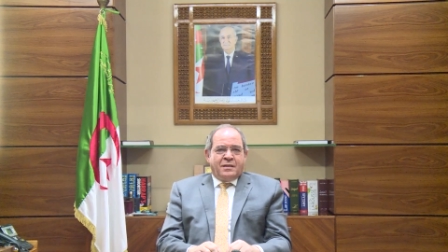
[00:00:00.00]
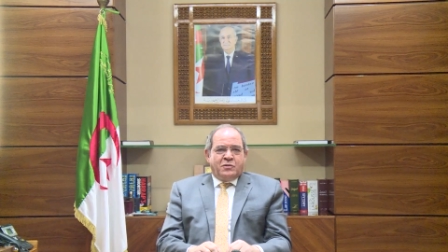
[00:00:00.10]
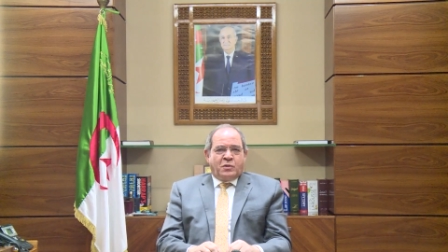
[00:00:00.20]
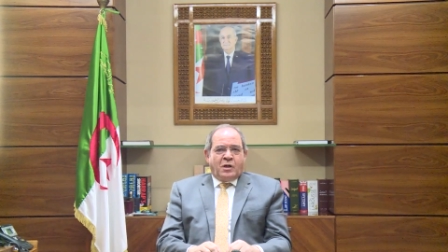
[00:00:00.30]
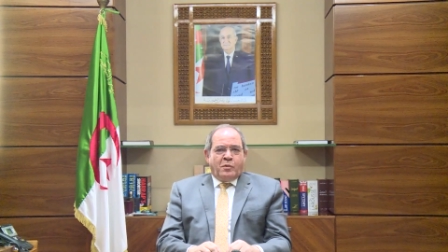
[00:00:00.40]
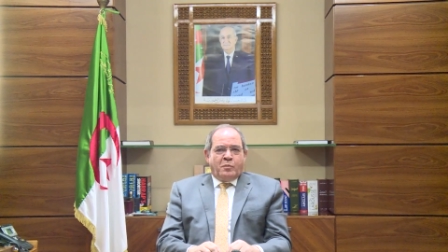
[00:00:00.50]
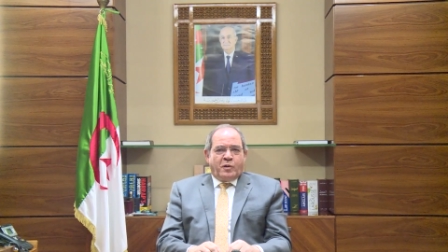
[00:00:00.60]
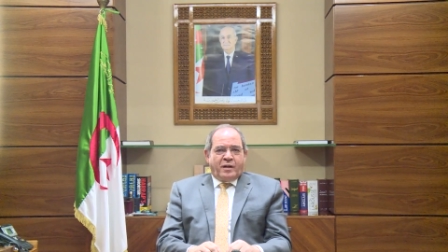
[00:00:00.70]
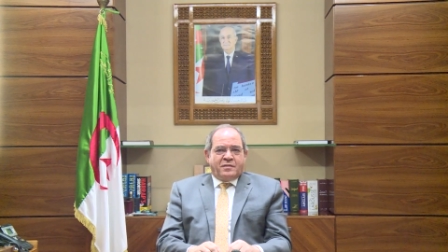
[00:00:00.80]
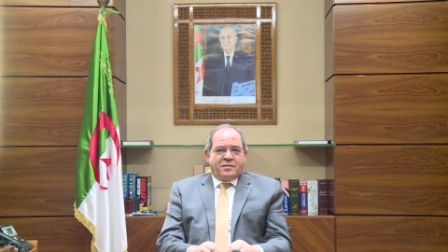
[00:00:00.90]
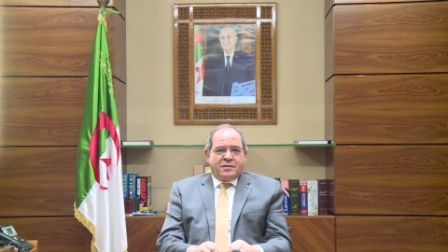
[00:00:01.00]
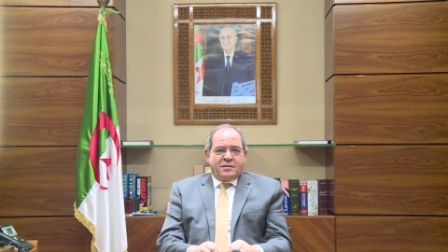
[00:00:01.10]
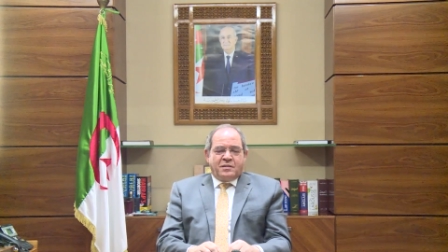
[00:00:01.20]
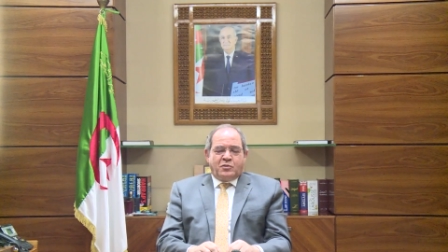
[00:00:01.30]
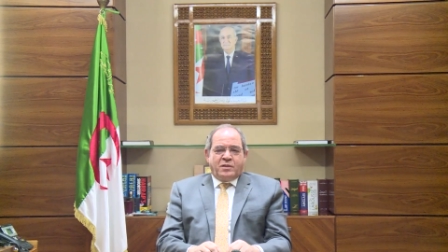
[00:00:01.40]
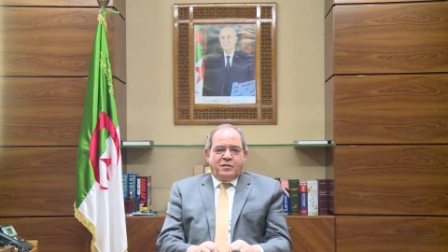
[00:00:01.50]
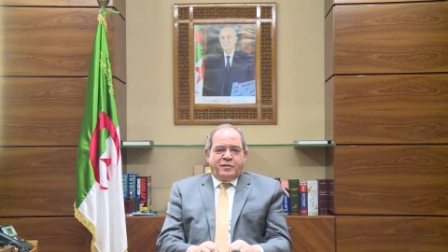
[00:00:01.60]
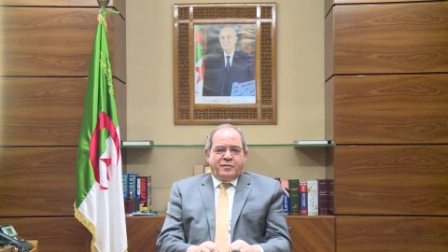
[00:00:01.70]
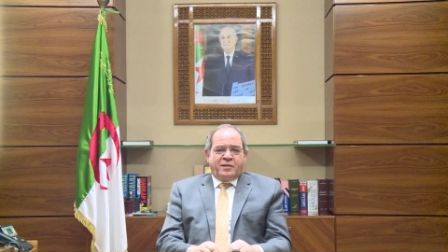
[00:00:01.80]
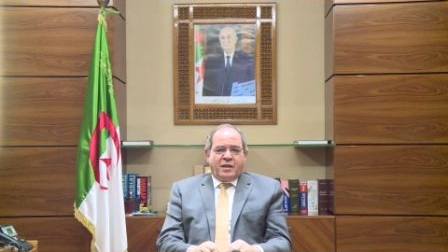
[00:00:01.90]
to commemorate the
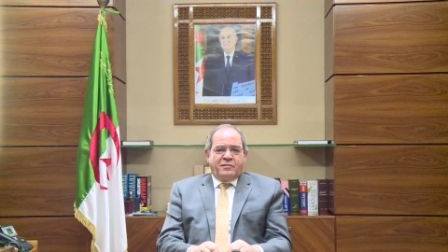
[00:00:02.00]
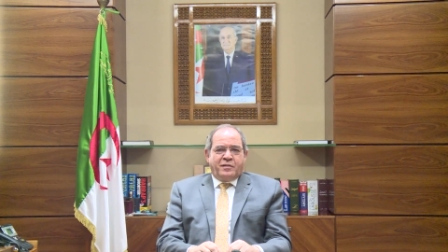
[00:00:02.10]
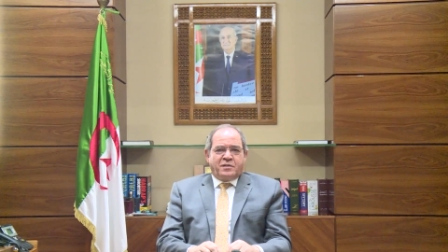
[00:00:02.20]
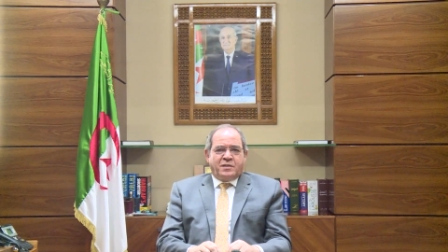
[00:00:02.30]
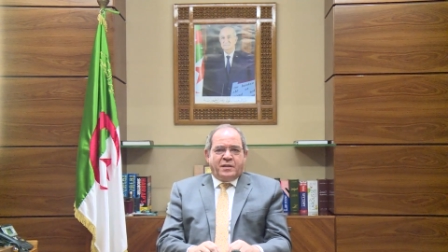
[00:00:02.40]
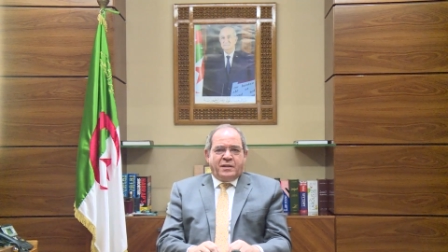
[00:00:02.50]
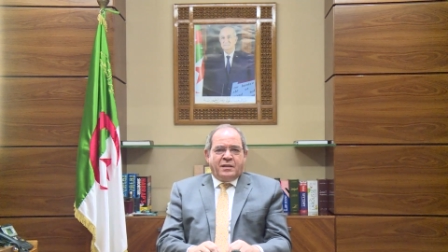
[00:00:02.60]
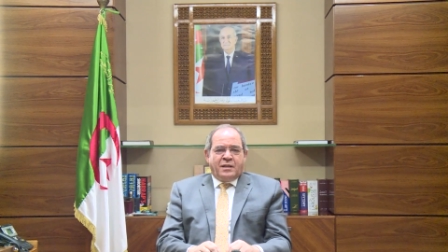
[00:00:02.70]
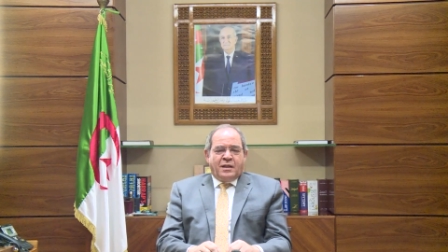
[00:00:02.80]
25th anniversary